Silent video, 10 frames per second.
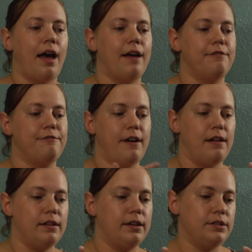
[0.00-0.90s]
I
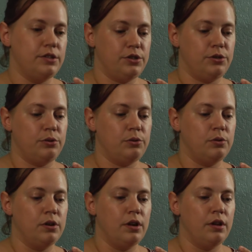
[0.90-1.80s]
fell
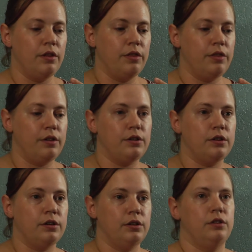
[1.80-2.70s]
into
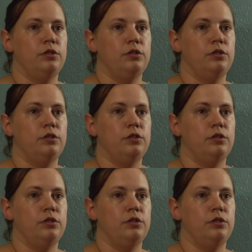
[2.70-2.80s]
the